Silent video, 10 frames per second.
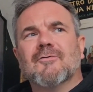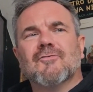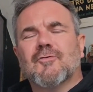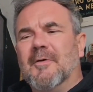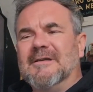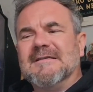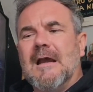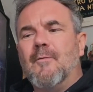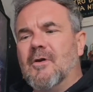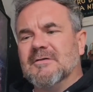So by the
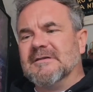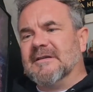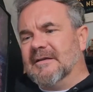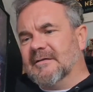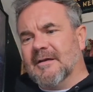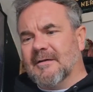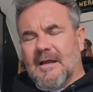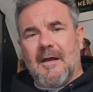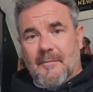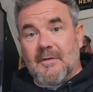time we got
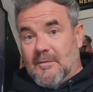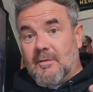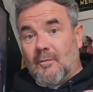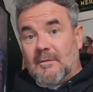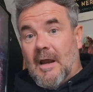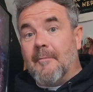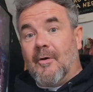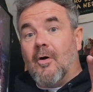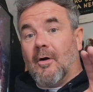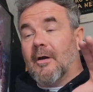to don't get me
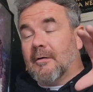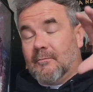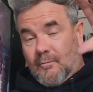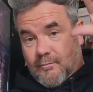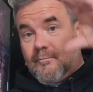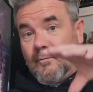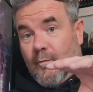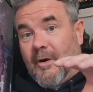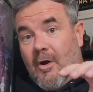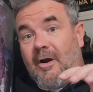wrong,
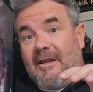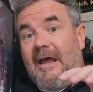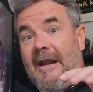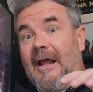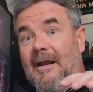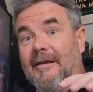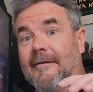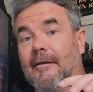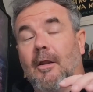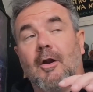we got in there earlier
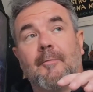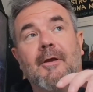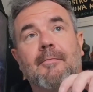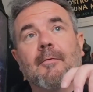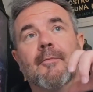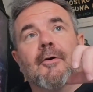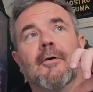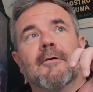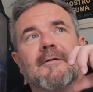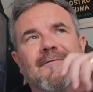than a lot of people,
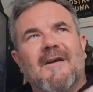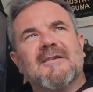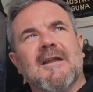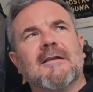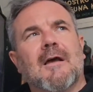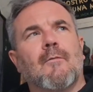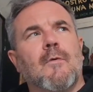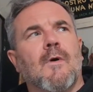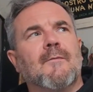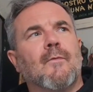but the first night that we
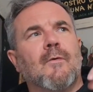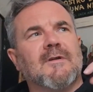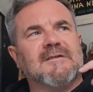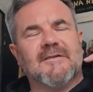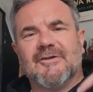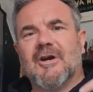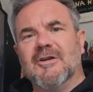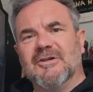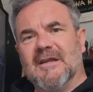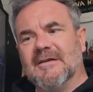went to the
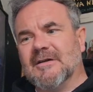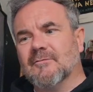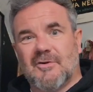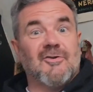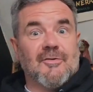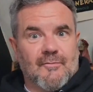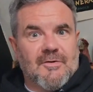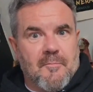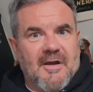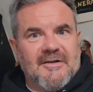Stranger Things house because it was
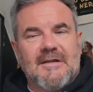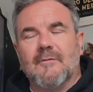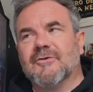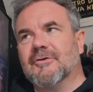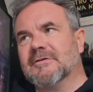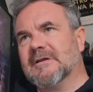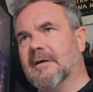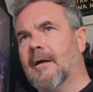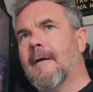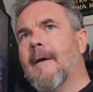the biggest house sort of
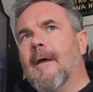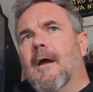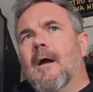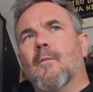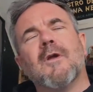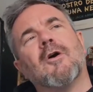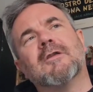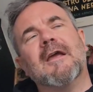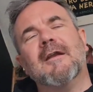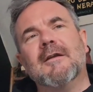thing. We got
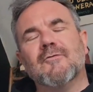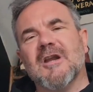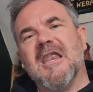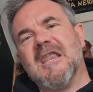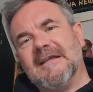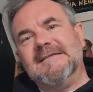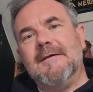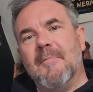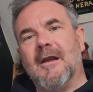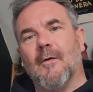there and it was a
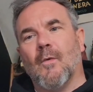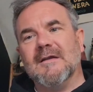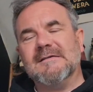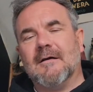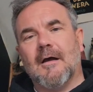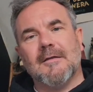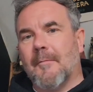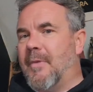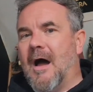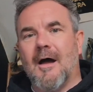90-minute wait and the
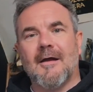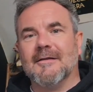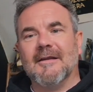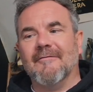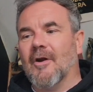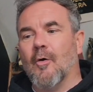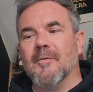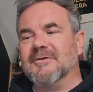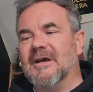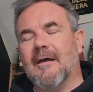park hadn't even
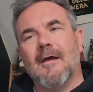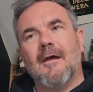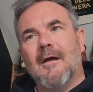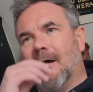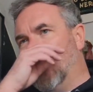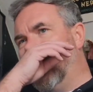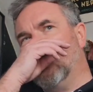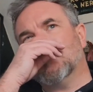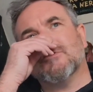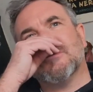opened yet. And we
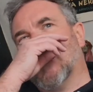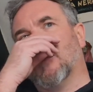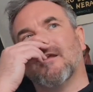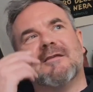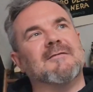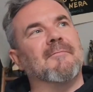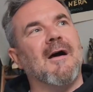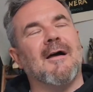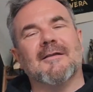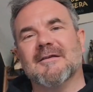were just like,
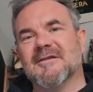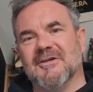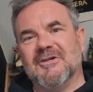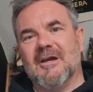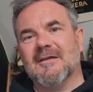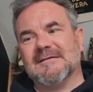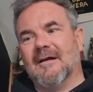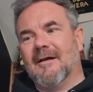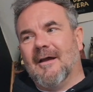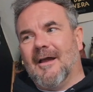man, this is shit.
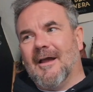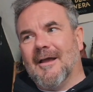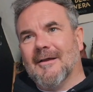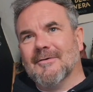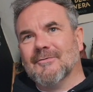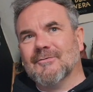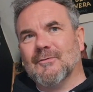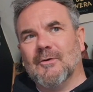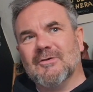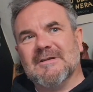
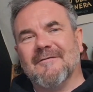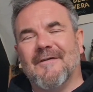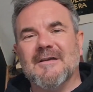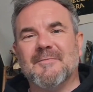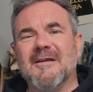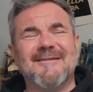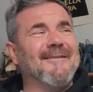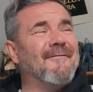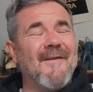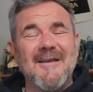So we looked at the Fast Pass, and
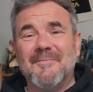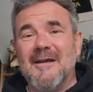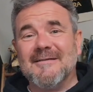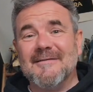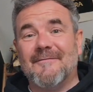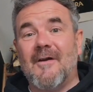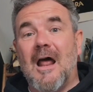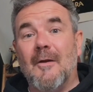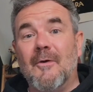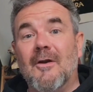the Fast Passes for
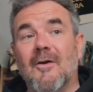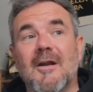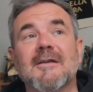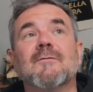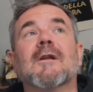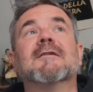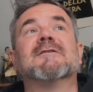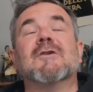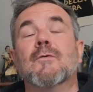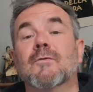Halloween Horror Nights were like
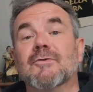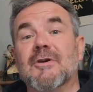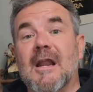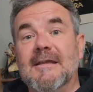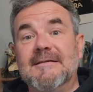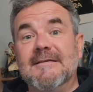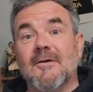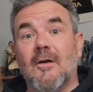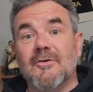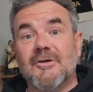
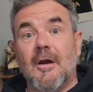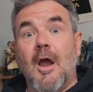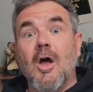$280.